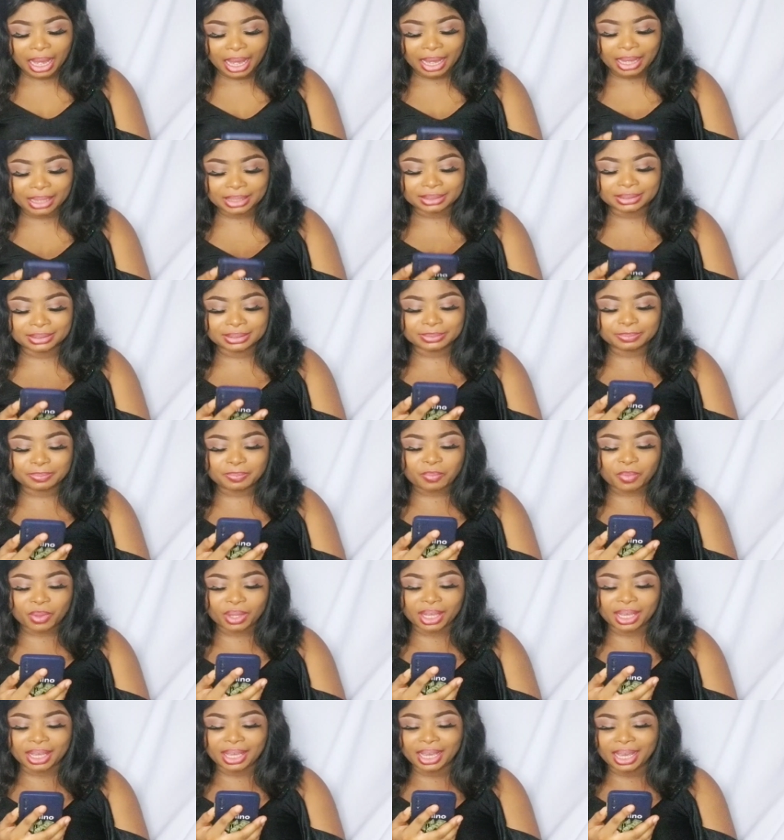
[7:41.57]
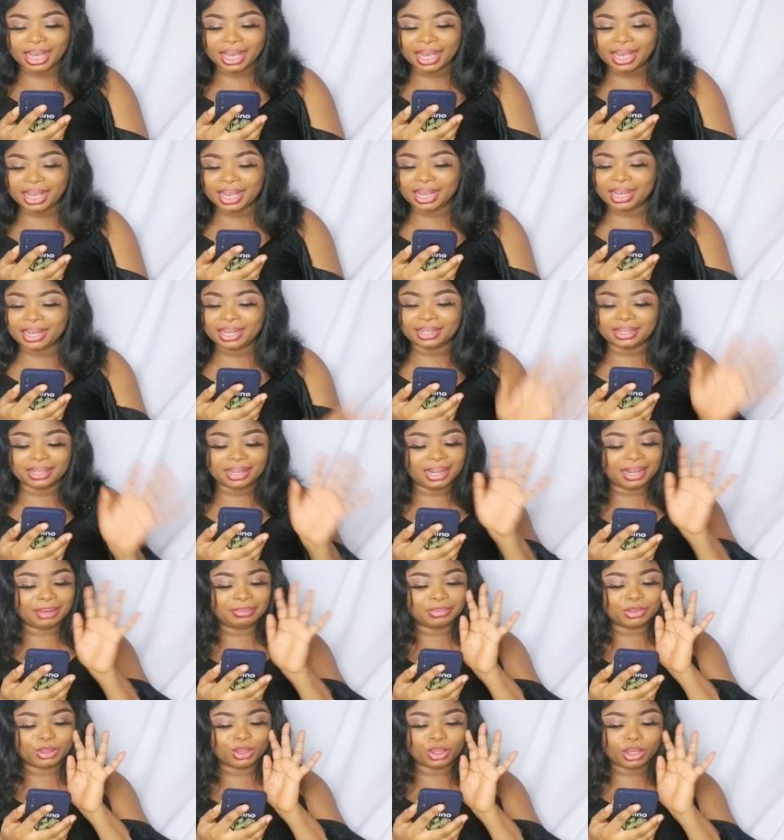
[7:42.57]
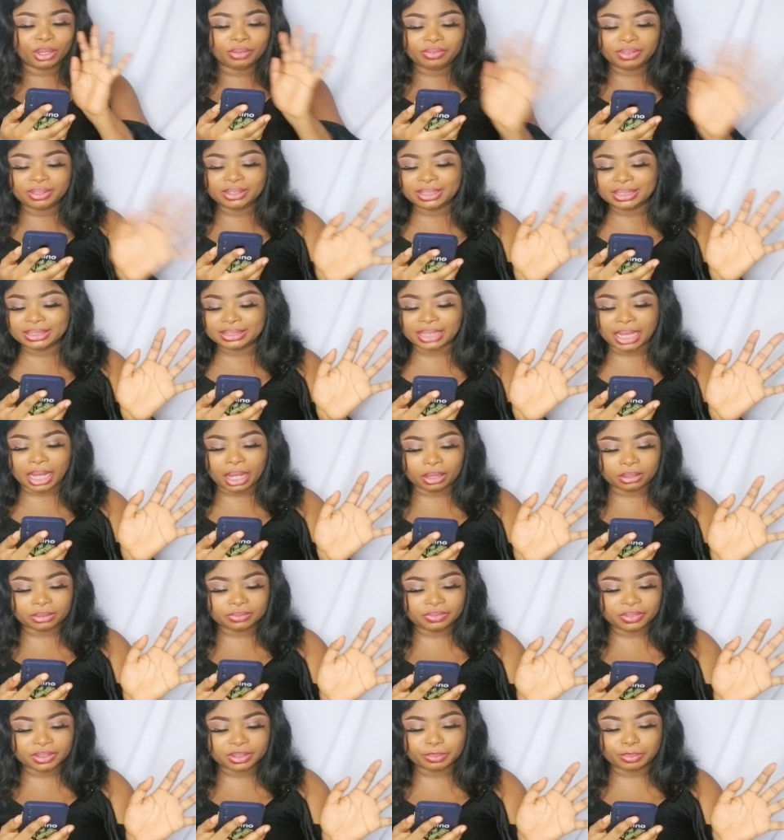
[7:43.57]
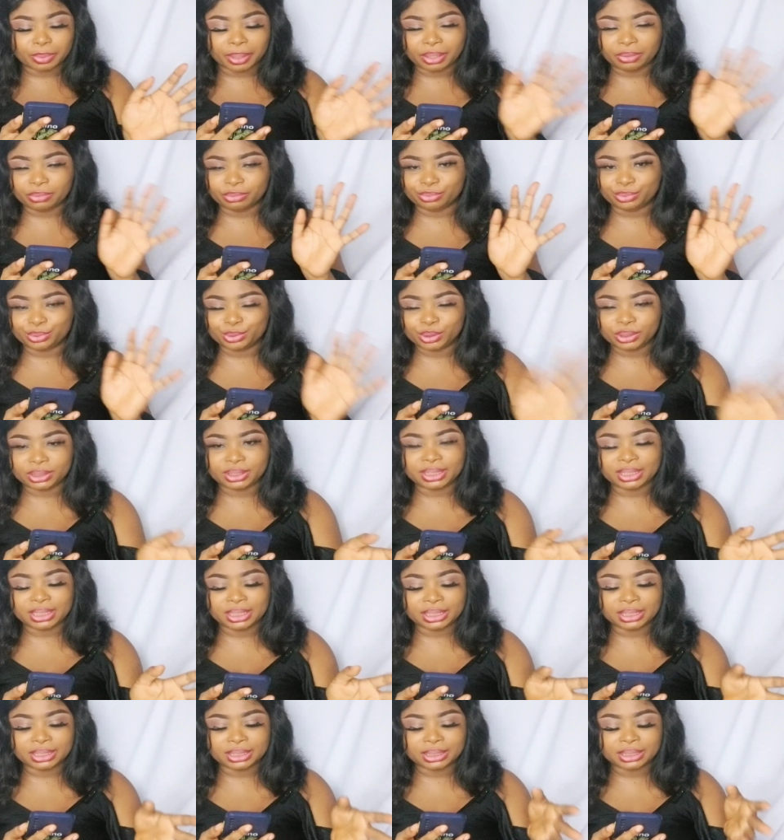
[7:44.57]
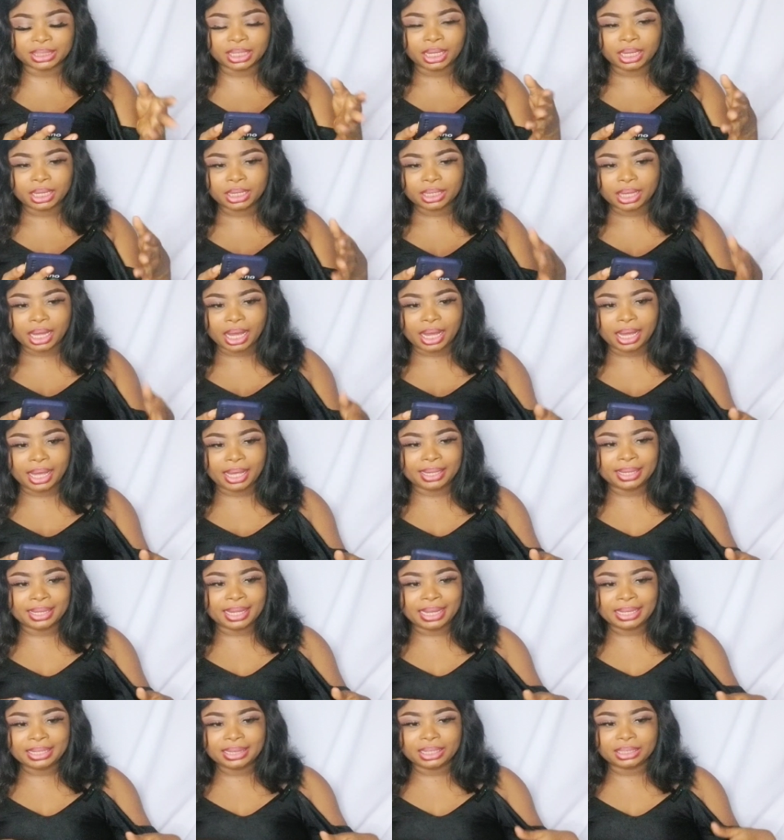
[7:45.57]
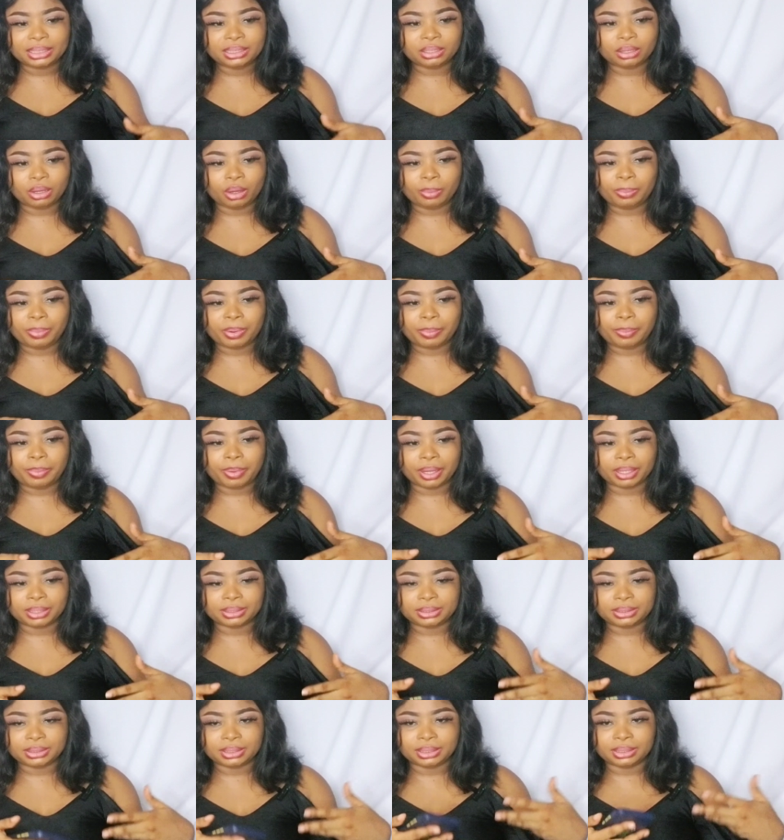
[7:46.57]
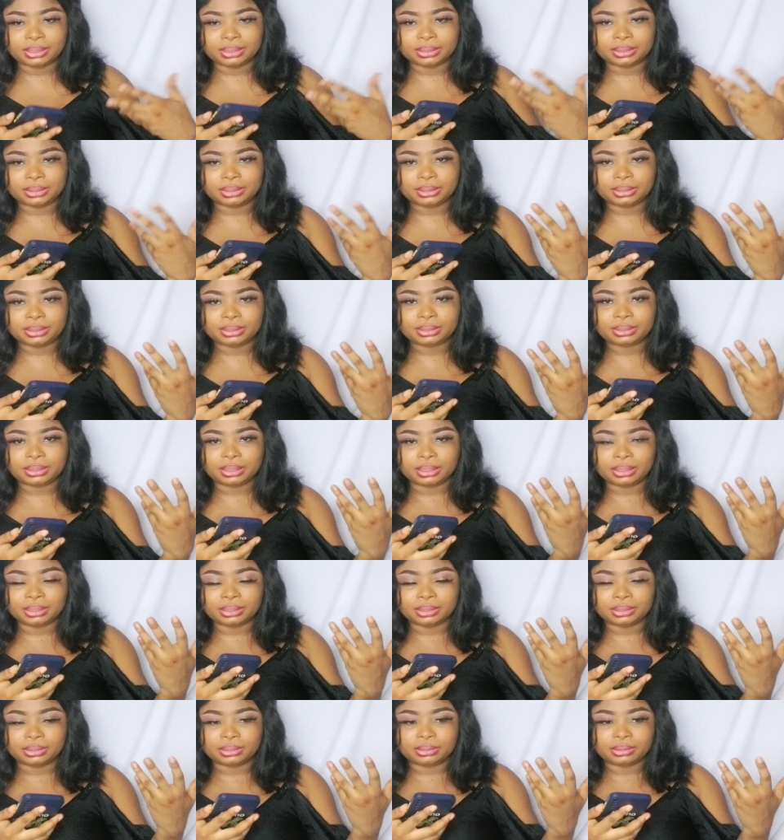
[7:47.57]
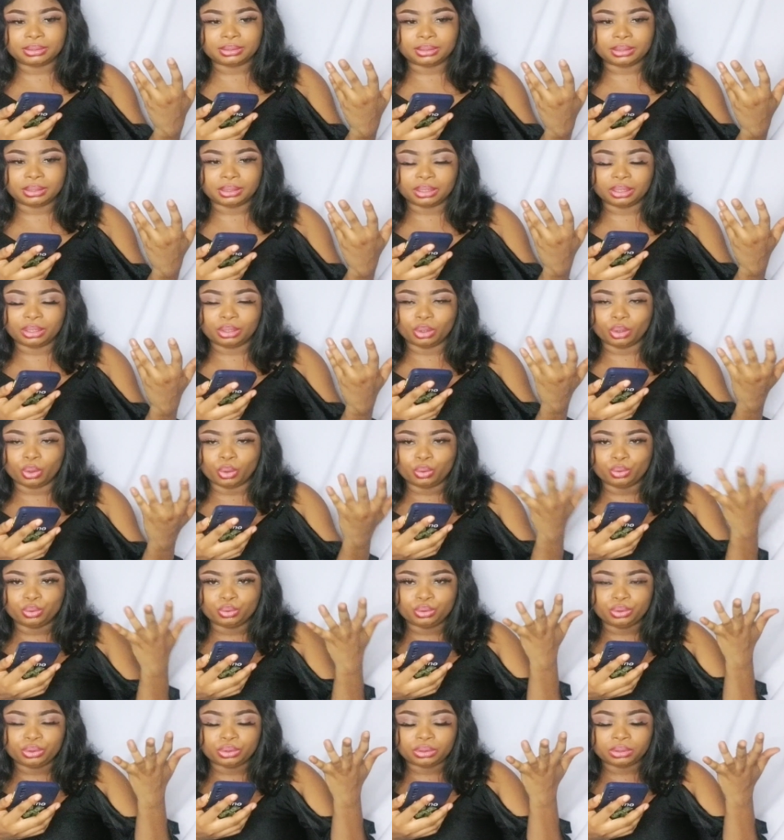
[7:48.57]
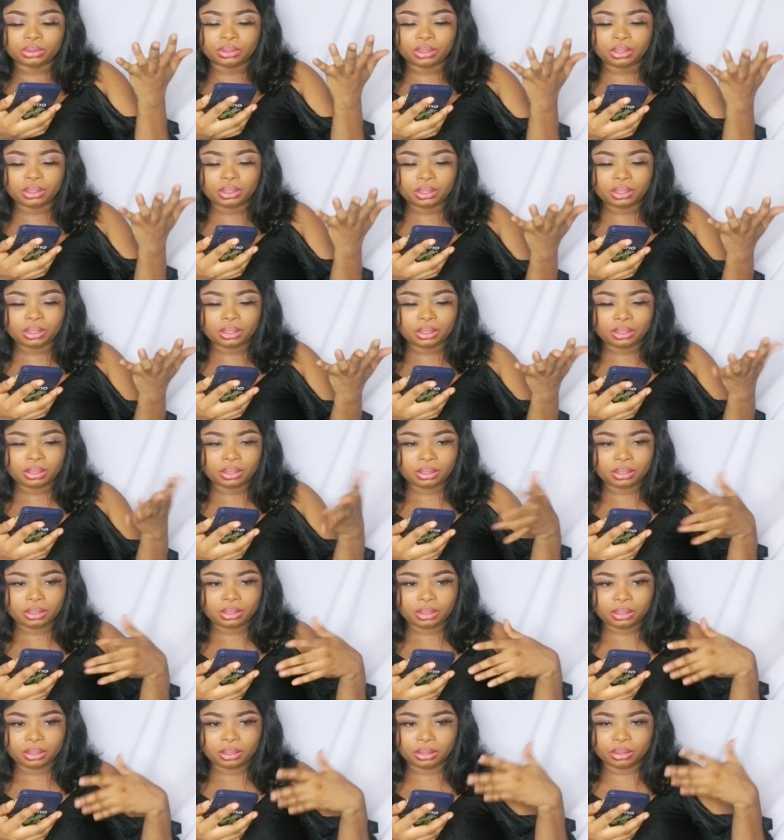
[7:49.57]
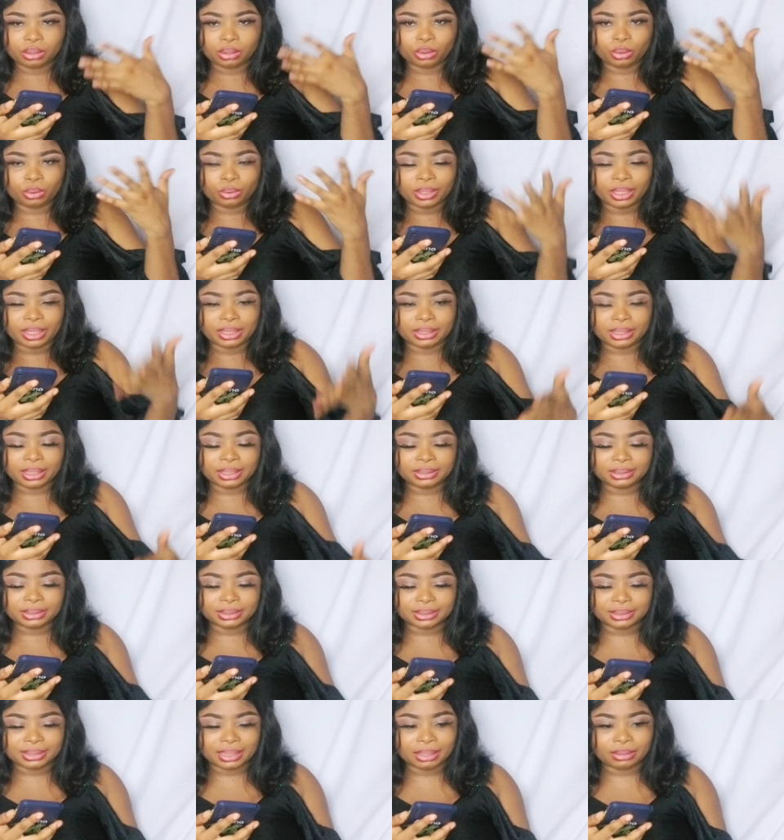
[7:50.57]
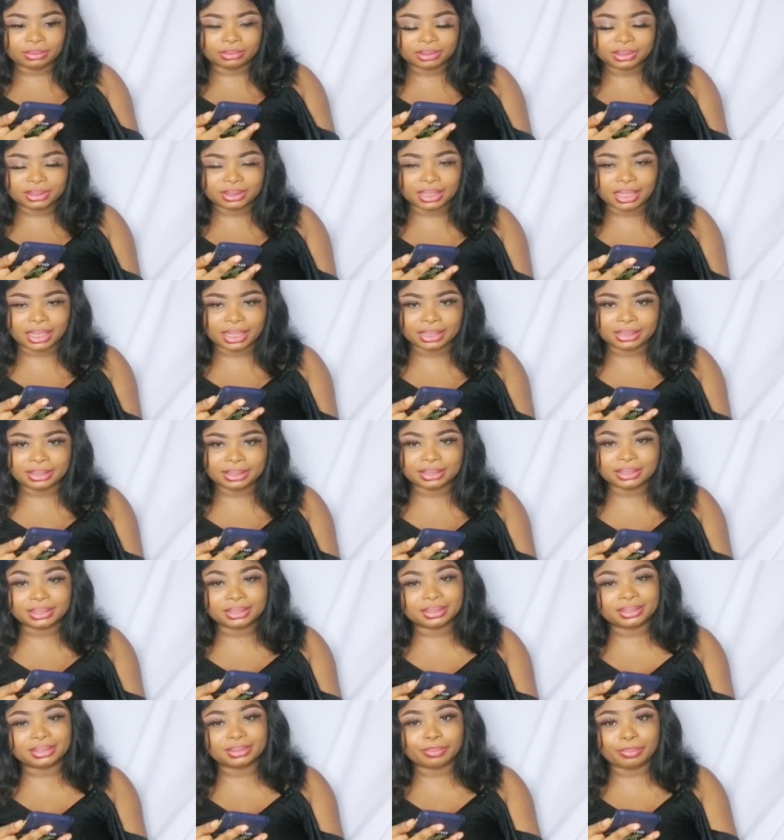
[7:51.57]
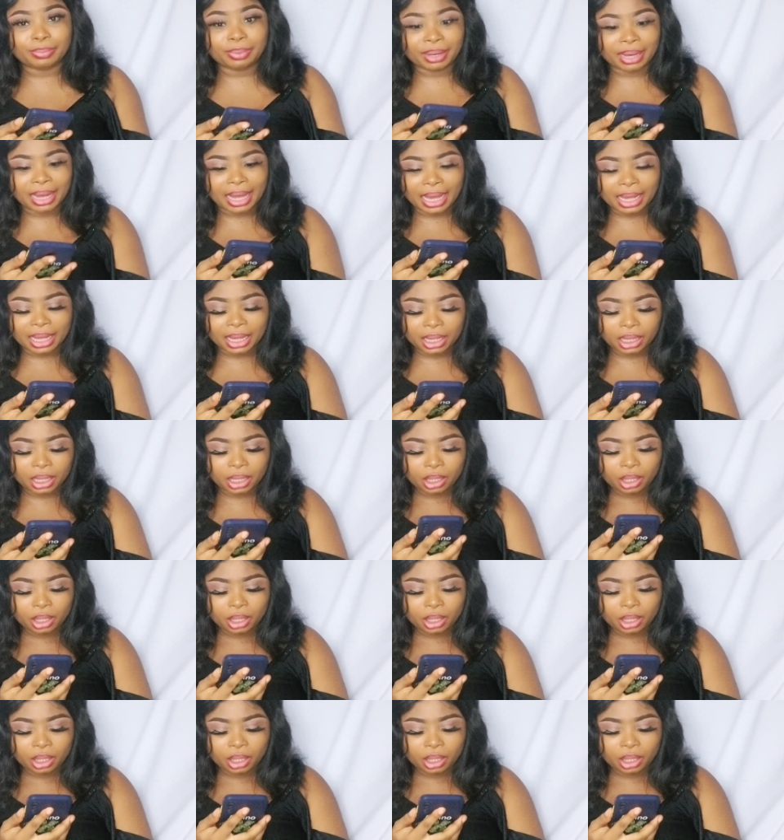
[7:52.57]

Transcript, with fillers: And here, I'm loving this outfit by Rosaline. I like that the upper part is uh, a gold, a gold, and then the downside is black